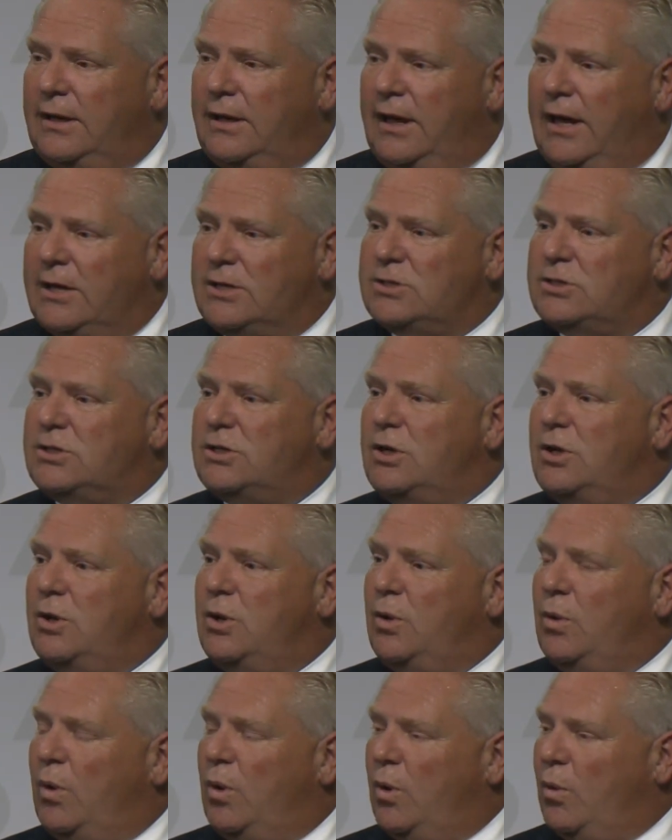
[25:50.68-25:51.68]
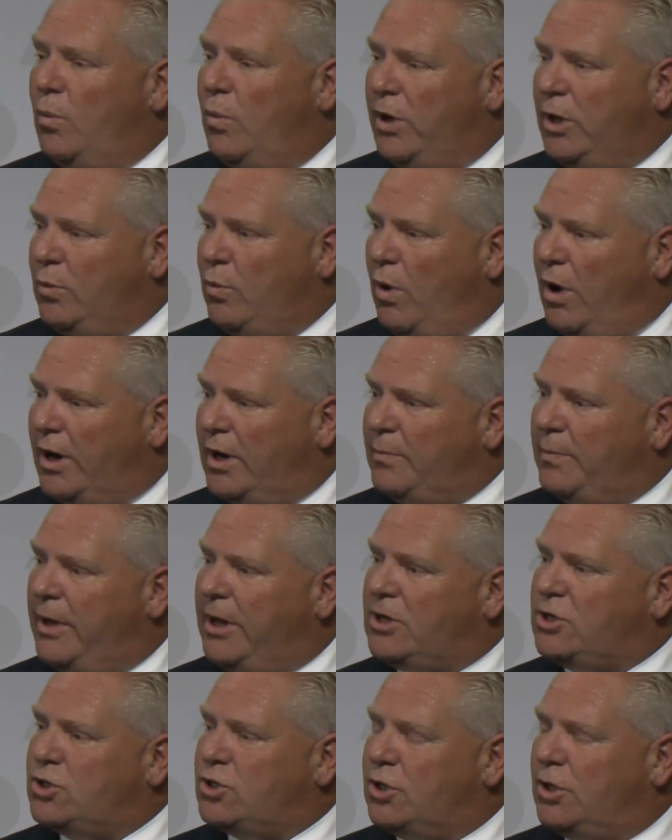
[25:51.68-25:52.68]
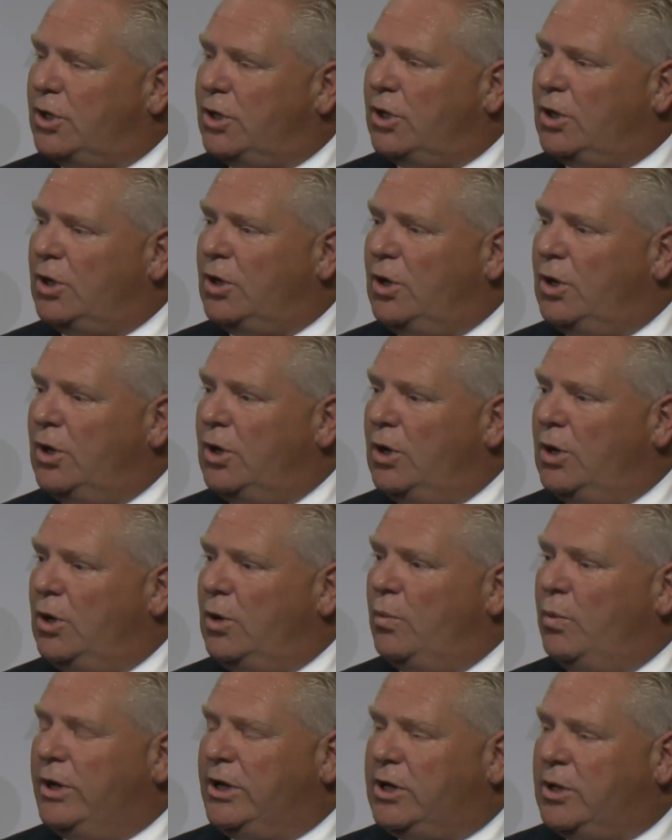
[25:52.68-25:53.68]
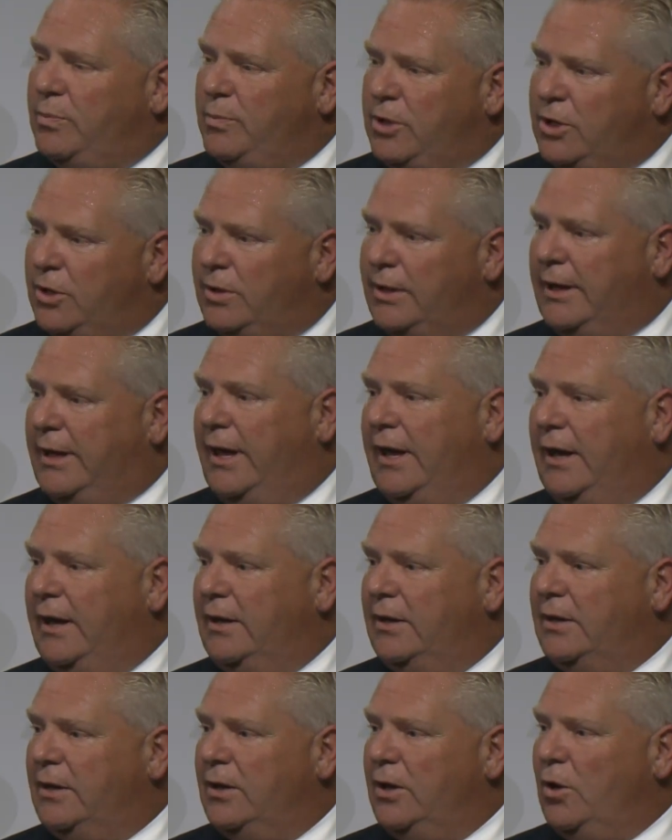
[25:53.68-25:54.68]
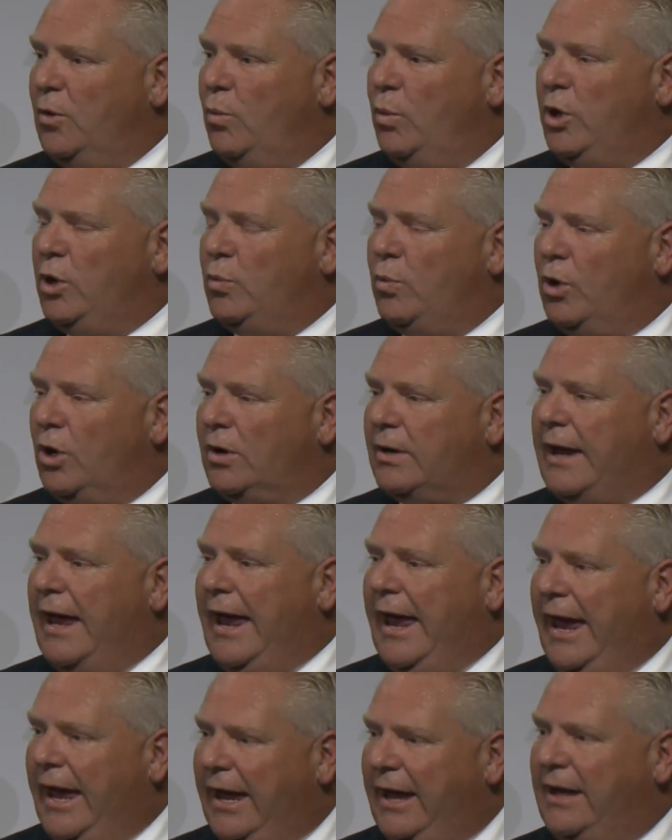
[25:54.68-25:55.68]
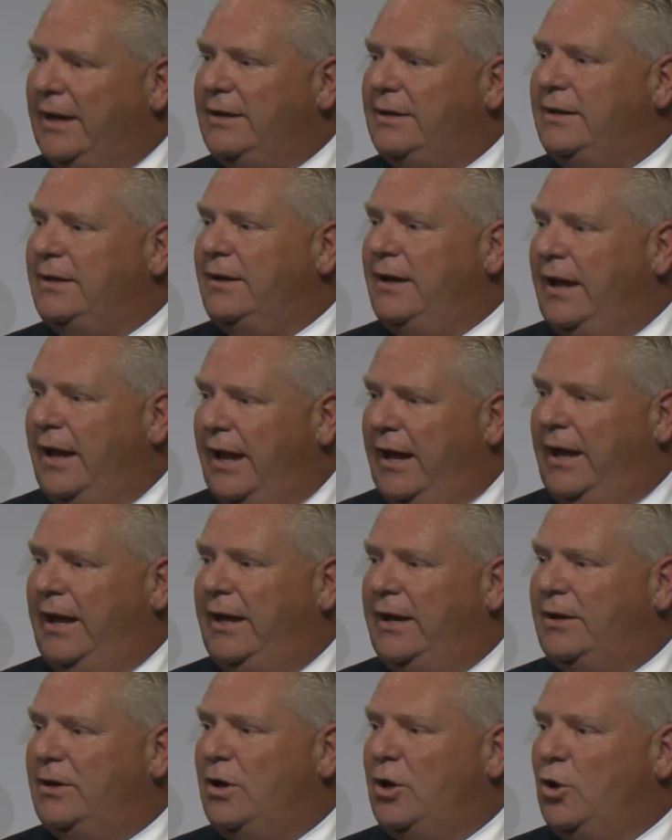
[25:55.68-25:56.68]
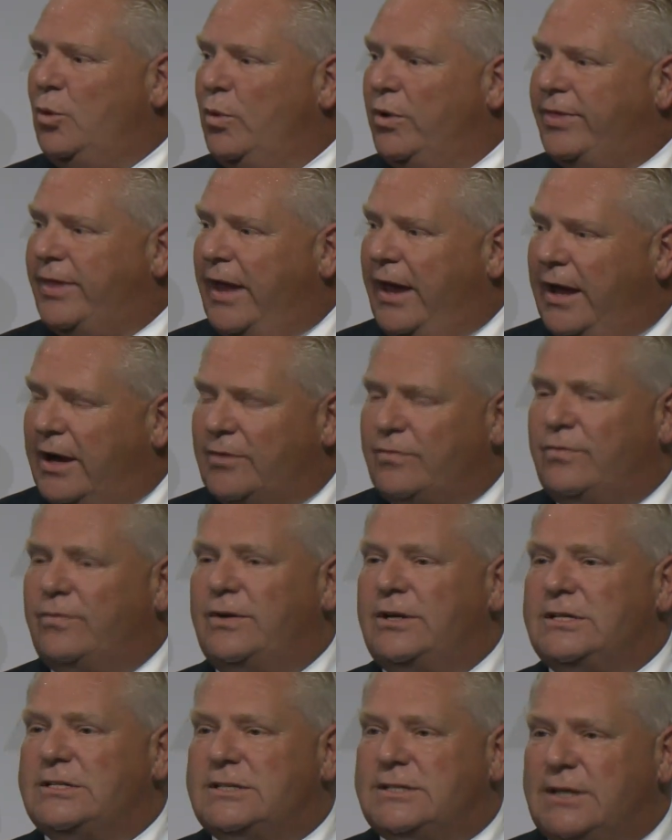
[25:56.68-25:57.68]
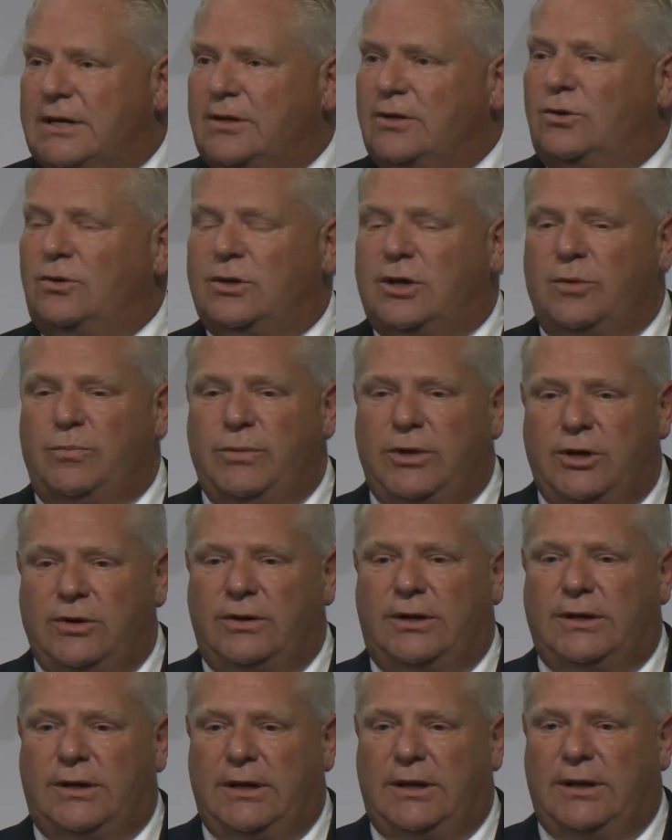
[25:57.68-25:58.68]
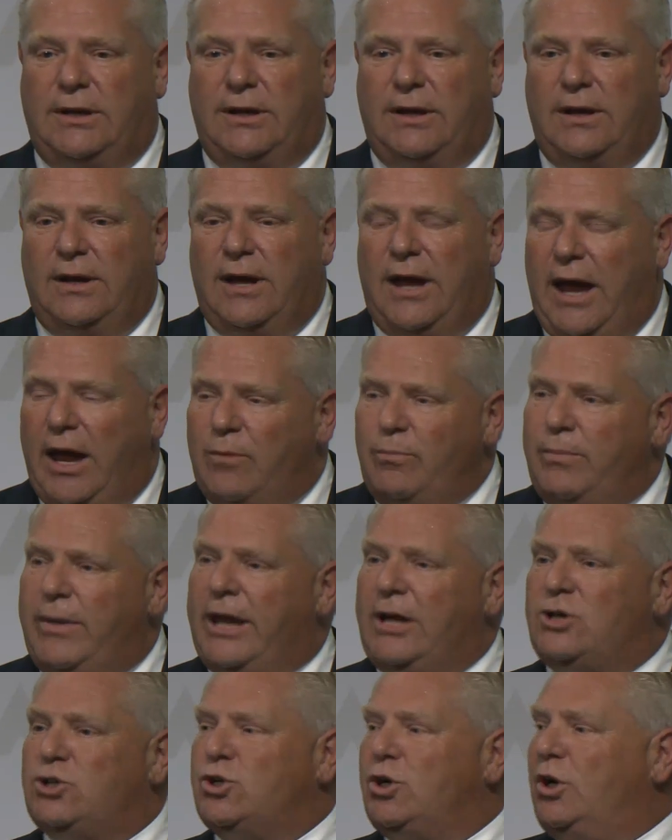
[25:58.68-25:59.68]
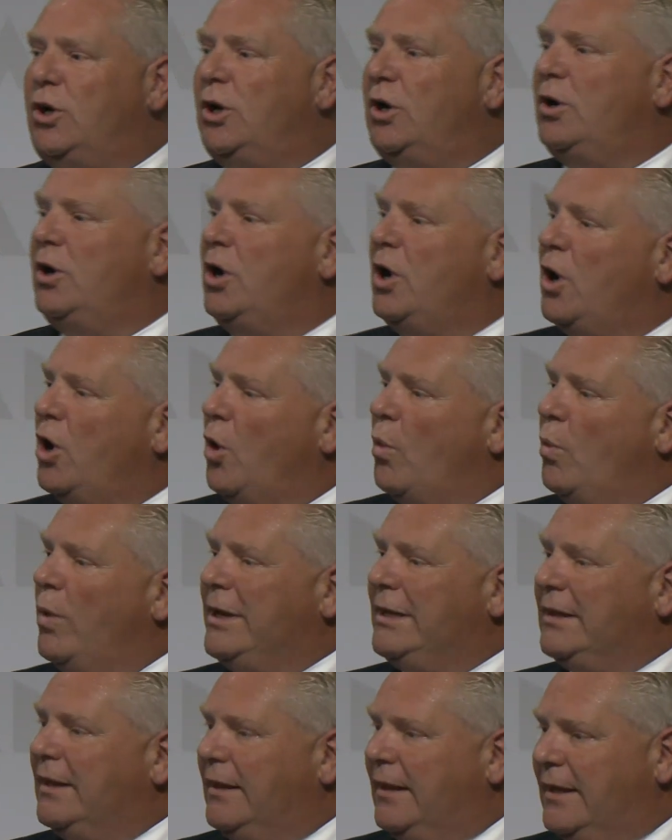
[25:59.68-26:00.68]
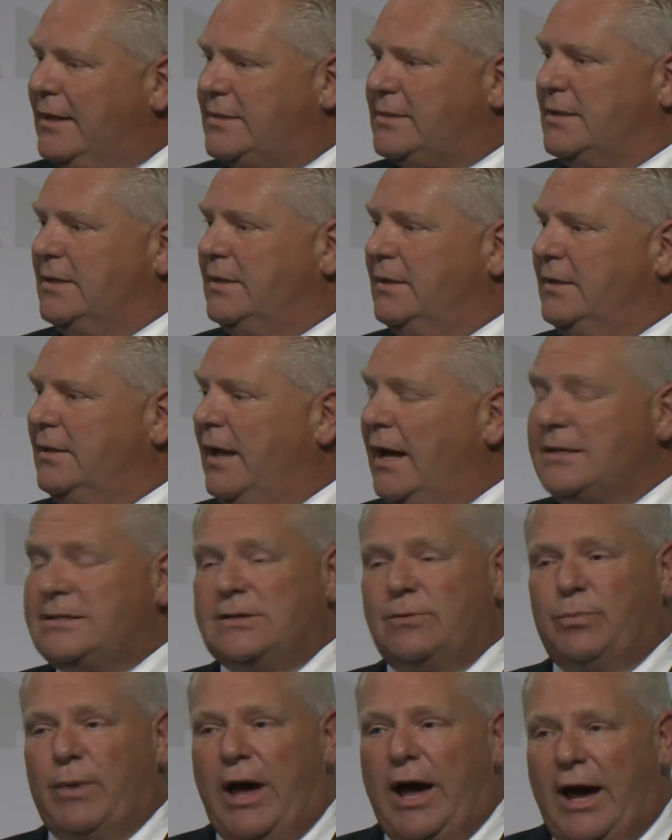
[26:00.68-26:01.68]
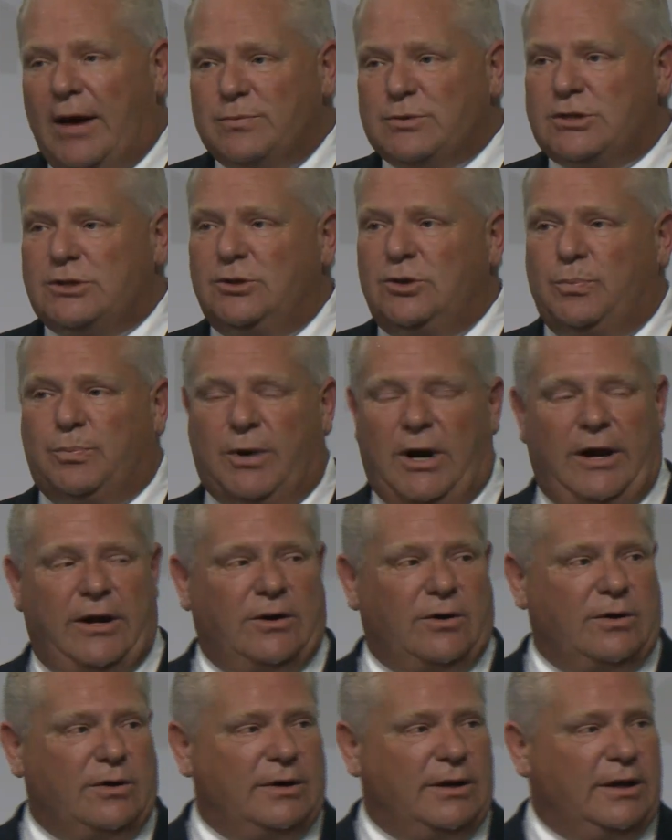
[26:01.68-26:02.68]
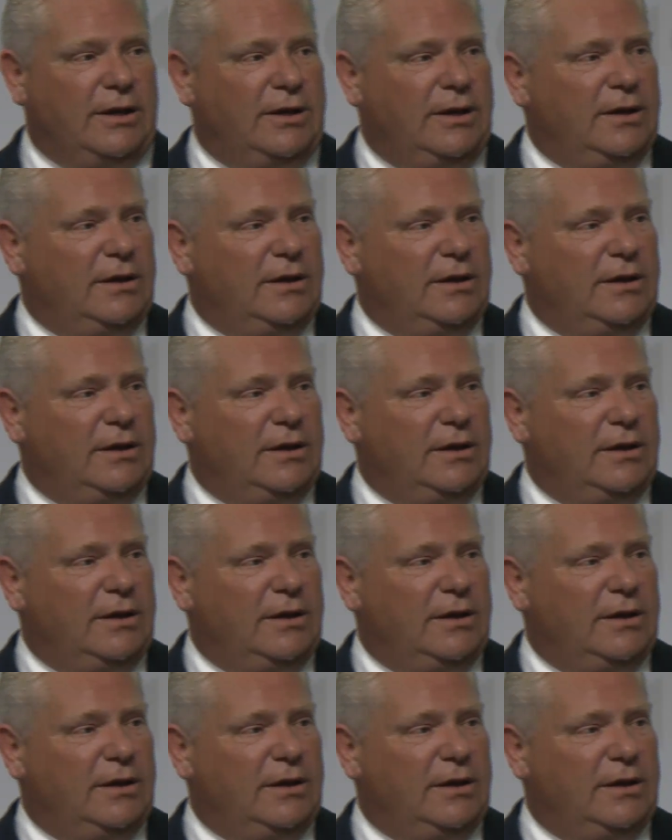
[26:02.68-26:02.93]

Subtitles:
is We want to make sure we communicate. We work hand in hand with every single community and make sure we listen. That's an absolute priority.